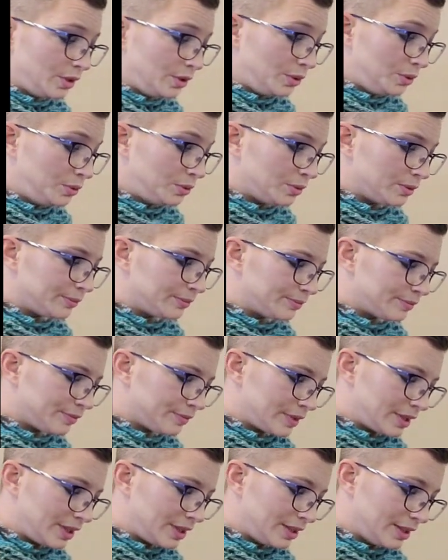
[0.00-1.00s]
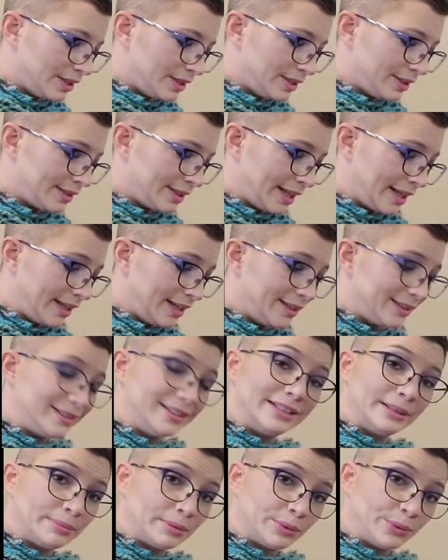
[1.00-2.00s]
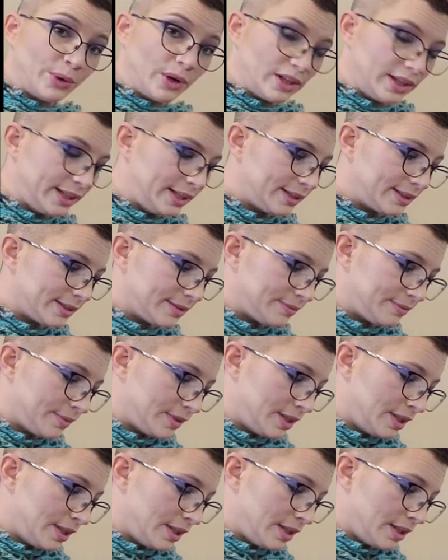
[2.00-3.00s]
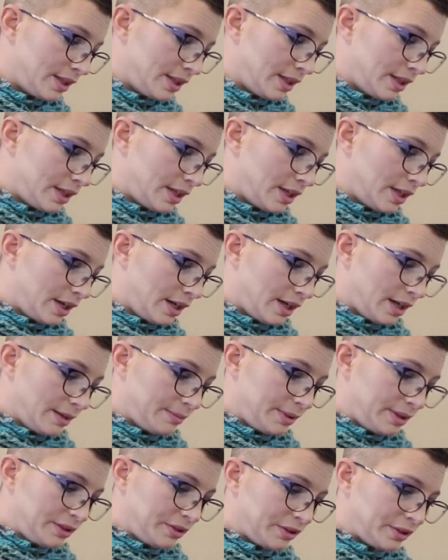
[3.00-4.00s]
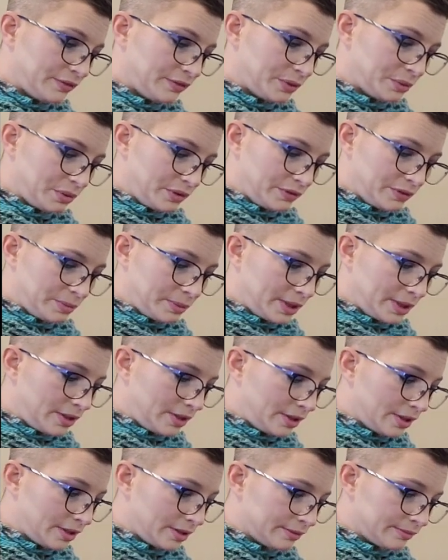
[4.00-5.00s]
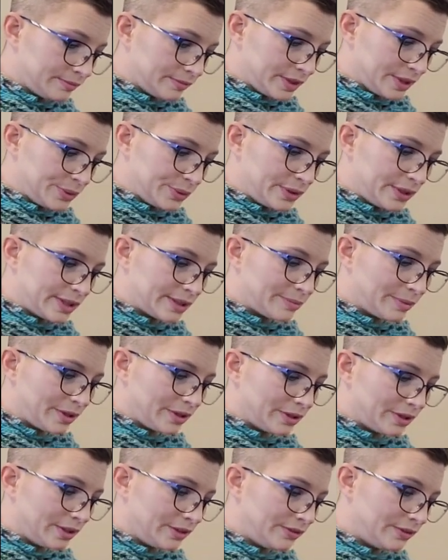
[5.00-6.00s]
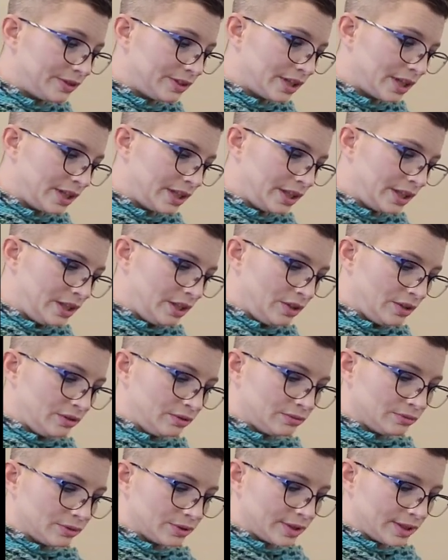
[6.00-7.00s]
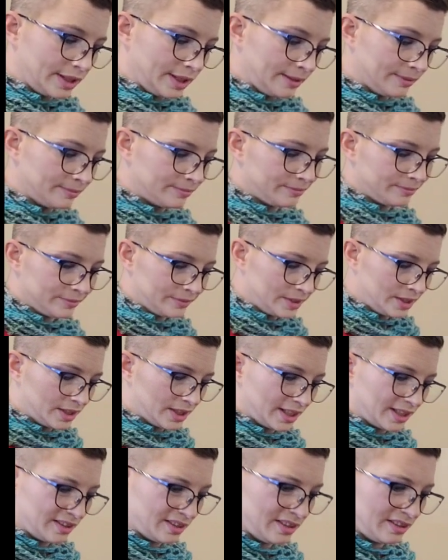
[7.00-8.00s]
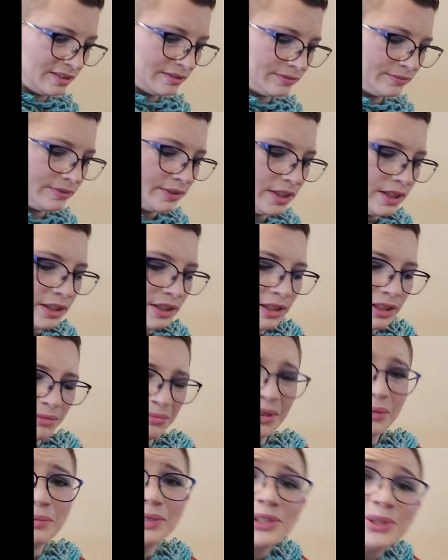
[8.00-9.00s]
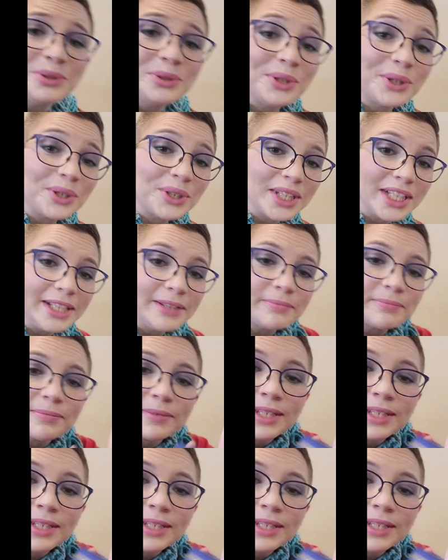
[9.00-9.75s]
Ooh, this is a zipper wallet. I've been looking for one for my daughter. This one's small enough. It's kind of cute. We'll see. I don't know. Might be too girly.